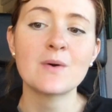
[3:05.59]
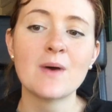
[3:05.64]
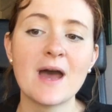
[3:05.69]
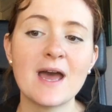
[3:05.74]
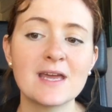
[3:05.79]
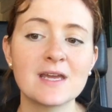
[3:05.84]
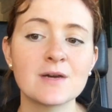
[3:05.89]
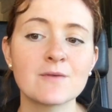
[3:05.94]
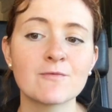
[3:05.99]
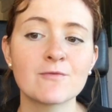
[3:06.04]

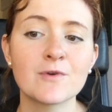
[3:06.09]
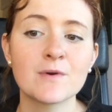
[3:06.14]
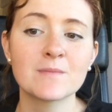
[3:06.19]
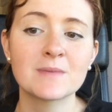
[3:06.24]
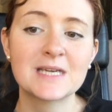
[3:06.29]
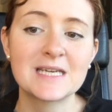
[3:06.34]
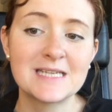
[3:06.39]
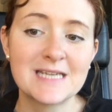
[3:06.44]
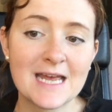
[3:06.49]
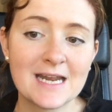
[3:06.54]
I come
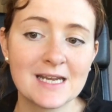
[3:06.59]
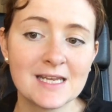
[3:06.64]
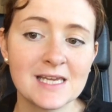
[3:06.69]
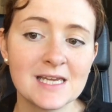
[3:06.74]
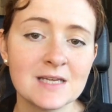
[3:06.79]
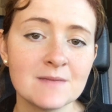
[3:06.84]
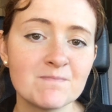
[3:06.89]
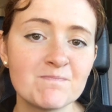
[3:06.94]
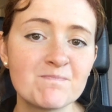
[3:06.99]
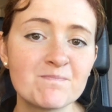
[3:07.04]
from
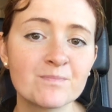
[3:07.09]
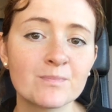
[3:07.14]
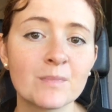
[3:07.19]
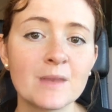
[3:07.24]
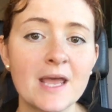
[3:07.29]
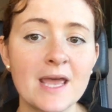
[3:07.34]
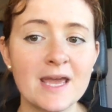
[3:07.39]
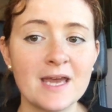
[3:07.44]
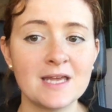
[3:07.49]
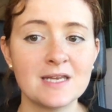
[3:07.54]
Connecticut,
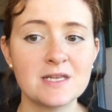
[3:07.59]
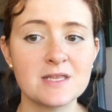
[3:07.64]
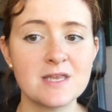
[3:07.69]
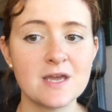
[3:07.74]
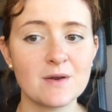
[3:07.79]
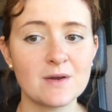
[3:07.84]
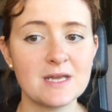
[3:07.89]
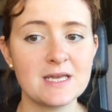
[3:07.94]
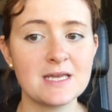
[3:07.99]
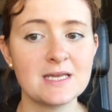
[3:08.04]
and
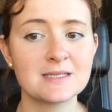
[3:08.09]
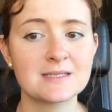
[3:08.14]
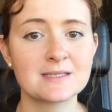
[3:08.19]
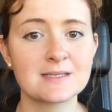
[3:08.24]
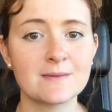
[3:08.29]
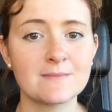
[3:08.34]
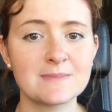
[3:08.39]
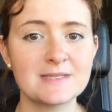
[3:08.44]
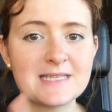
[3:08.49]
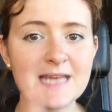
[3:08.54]
there is
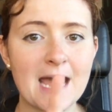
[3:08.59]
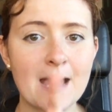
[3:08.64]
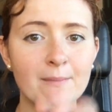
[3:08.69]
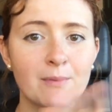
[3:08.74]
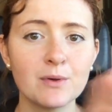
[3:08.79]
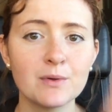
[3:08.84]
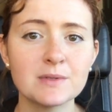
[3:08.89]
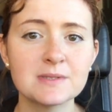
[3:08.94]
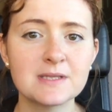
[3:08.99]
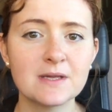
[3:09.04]
some
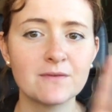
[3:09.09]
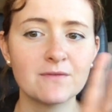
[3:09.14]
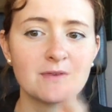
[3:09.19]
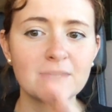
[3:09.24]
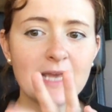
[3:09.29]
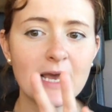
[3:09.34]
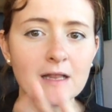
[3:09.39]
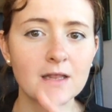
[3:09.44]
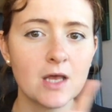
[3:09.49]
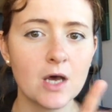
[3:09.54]
dabbles of
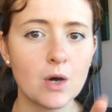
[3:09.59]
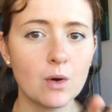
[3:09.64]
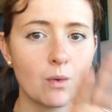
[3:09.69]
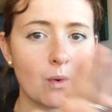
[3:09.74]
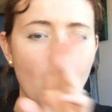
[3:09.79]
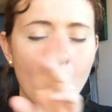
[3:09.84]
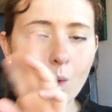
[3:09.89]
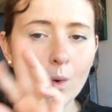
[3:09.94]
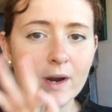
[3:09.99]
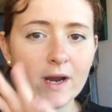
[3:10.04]

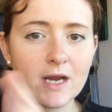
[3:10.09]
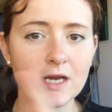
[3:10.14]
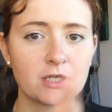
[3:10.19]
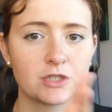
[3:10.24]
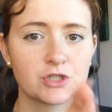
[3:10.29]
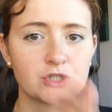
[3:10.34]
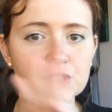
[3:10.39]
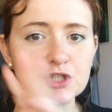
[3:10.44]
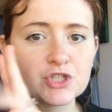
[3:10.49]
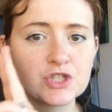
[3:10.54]
yellow,
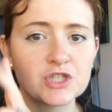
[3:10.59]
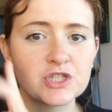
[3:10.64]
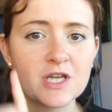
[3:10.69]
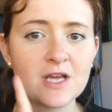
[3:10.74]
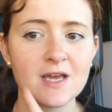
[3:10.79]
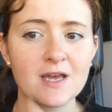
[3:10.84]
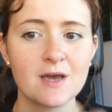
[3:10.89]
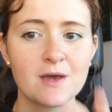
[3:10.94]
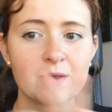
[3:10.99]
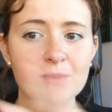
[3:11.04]
orange
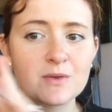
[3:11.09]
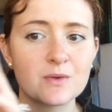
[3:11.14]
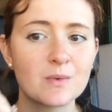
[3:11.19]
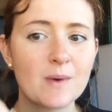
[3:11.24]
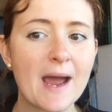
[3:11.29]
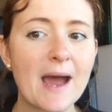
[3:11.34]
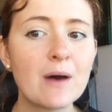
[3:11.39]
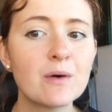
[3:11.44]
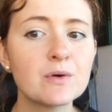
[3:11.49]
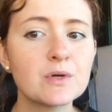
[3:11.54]

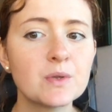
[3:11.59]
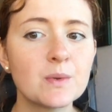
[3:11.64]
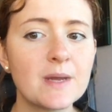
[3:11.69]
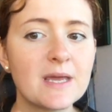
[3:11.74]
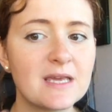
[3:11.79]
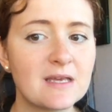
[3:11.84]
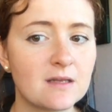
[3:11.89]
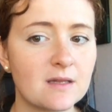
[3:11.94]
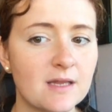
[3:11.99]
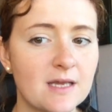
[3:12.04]
throughout New
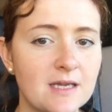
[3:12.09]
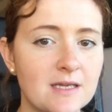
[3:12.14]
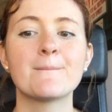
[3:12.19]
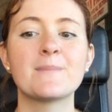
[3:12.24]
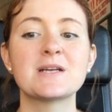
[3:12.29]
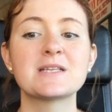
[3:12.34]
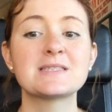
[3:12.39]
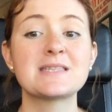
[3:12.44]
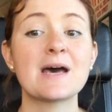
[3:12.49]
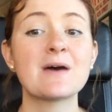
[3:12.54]
England,
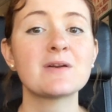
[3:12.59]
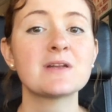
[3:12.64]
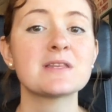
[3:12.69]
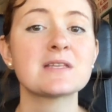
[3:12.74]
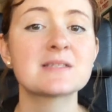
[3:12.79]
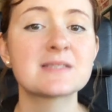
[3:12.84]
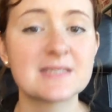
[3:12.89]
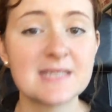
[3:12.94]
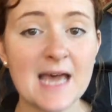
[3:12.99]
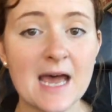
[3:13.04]
but down in
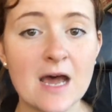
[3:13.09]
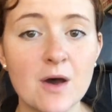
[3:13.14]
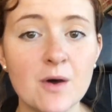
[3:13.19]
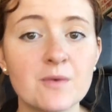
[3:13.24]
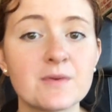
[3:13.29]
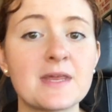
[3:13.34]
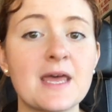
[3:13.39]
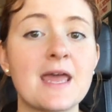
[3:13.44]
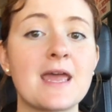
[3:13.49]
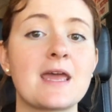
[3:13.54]
the
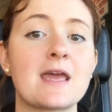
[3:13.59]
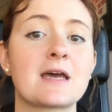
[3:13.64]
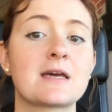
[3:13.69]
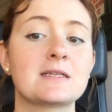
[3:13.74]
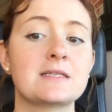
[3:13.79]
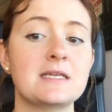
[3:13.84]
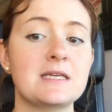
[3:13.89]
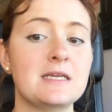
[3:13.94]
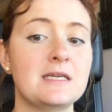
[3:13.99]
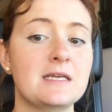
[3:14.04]
south
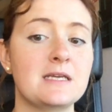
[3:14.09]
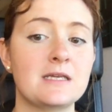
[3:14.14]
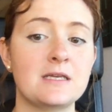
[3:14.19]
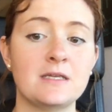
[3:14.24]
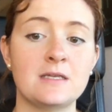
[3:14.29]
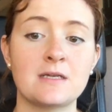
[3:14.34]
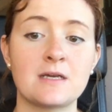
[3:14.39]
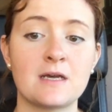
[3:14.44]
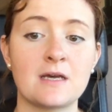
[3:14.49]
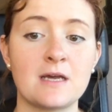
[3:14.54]
and
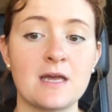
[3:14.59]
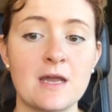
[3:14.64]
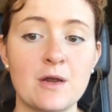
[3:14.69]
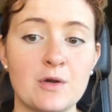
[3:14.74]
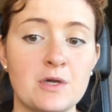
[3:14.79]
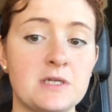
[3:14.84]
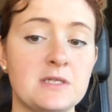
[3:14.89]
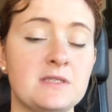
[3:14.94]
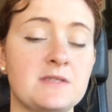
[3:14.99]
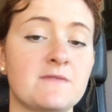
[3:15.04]
in
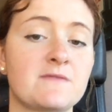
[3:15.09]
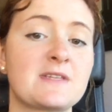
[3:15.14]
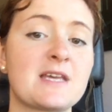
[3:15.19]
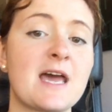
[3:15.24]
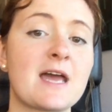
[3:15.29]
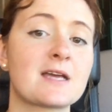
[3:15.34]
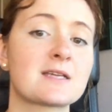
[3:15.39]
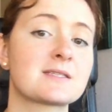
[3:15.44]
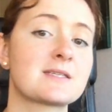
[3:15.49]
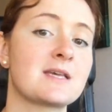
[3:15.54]
areas of
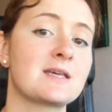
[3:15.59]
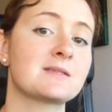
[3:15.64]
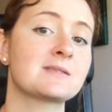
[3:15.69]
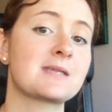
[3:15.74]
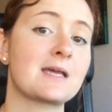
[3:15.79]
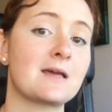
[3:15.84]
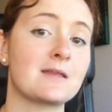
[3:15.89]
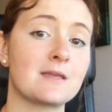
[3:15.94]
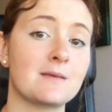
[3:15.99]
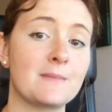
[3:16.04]
Texas
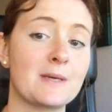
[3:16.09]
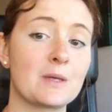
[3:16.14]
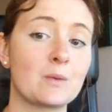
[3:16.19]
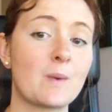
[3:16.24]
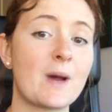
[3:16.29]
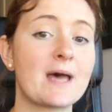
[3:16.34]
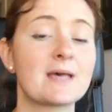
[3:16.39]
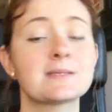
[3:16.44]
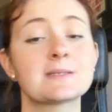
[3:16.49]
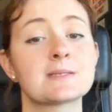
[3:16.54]
and the
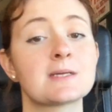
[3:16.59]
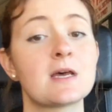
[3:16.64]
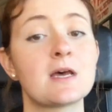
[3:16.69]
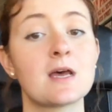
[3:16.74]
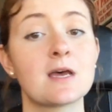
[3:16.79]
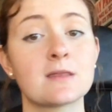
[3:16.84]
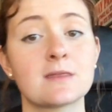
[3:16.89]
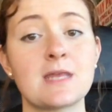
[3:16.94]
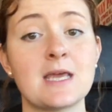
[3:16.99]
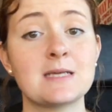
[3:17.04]
Midwest,
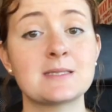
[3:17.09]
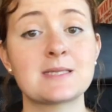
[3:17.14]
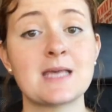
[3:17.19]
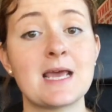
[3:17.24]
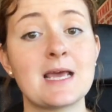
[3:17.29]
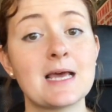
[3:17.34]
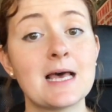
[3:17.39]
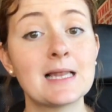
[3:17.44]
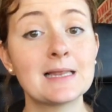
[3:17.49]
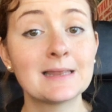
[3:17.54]
they
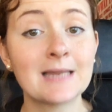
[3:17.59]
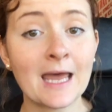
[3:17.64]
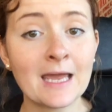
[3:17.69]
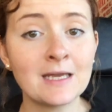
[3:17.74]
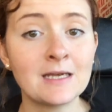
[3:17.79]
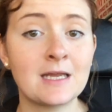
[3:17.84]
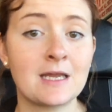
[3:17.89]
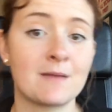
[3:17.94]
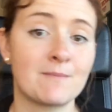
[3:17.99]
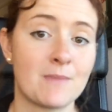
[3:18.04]
say
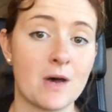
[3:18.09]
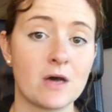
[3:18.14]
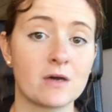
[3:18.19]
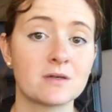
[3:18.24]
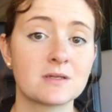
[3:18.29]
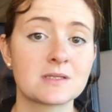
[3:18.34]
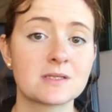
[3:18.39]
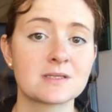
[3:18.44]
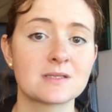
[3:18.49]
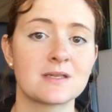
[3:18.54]
lightning
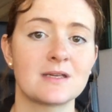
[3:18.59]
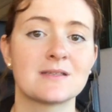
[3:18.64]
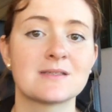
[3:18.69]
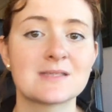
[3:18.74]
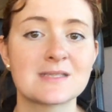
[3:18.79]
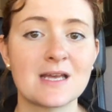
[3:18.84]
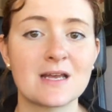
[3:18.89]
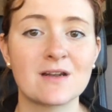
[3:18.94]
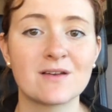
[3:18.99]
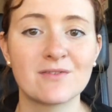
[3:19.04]
bugs
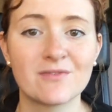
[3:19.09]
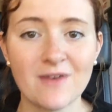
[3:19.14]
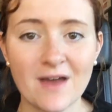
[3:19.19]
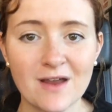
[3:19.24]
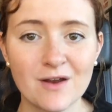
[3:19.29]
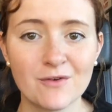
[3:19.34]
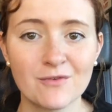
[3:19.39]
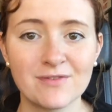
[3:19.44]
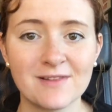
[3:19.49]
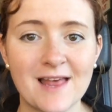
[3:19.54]
instead of
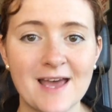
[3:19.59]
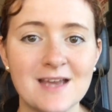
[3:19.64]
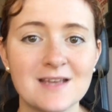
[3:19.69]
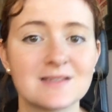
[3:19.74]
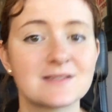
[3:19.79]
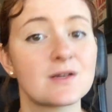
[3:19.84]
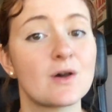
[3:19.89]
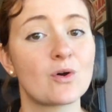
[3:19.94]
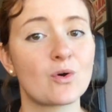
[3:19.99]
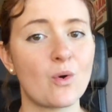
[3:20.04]

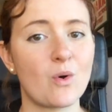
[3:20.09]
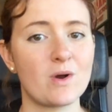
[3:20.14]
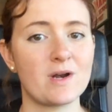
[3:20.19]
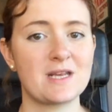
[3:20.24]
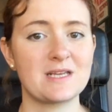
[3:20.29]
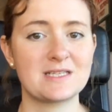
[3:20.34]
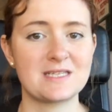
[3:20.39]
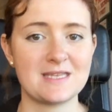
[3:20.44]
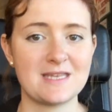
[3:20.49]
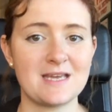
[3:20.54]
fireflies,
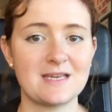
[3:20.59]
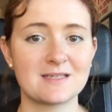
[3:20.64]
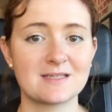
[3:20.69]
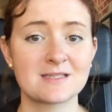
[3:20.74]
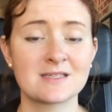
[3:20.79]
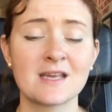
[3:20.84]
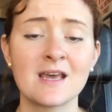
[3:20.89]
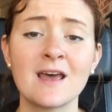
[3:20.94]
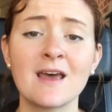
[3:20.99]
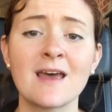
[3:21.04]
according to
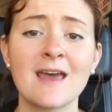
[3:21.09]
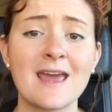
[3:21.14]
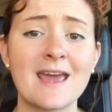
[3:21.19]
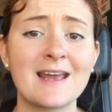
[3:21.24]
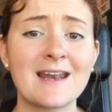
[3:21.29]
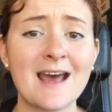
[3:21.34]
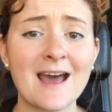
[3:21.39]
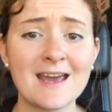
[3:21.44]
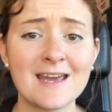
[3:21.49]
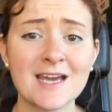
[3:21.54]
this.
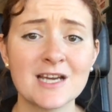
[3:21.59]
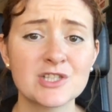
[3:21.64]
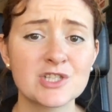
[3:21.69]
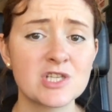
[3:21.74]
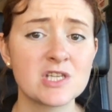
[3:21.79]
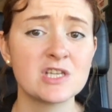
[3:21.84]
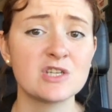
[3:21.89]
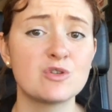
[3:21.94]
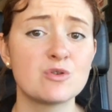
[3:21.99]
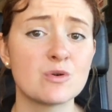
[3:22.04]
And I
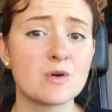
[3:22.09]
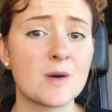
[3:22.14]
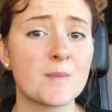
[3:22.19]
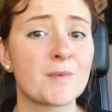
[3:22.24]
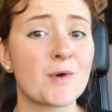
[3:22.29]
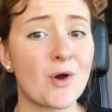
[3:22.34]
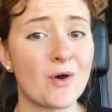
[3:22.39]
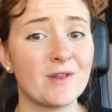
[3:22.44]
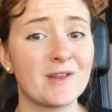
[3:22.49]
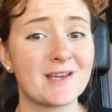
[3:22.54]
actually grew up
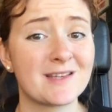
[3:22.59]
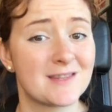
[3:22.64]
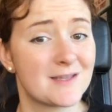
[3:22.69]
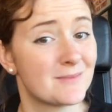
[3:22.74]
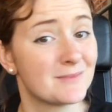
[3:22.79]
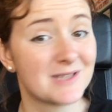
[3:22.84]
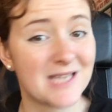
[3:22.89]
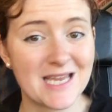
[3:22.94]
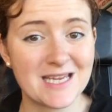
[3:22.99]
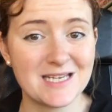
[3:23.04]
calling
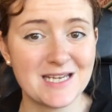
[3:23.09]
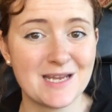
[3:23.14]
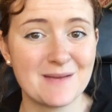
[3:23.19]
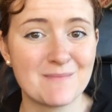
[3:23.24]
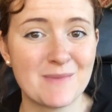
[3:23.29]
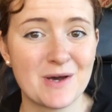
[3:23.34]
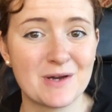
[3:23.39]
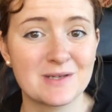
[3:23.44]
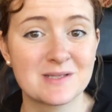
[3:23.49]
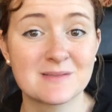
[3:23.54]
them lightning
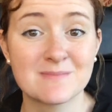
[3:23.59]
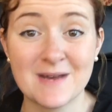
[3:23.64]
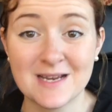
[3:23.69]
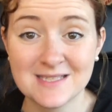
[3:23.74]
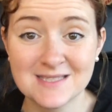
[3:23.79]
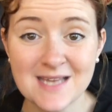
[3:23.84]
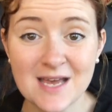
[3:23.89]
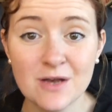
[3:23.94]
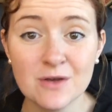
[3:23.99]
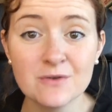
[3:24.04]
bugs
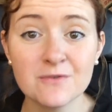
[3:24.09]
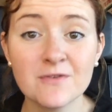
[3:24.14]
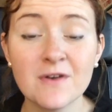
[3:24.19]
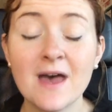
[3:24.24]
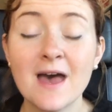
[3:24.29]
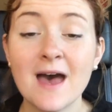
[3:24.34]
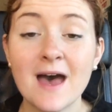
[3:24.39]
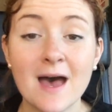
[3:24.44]
myself.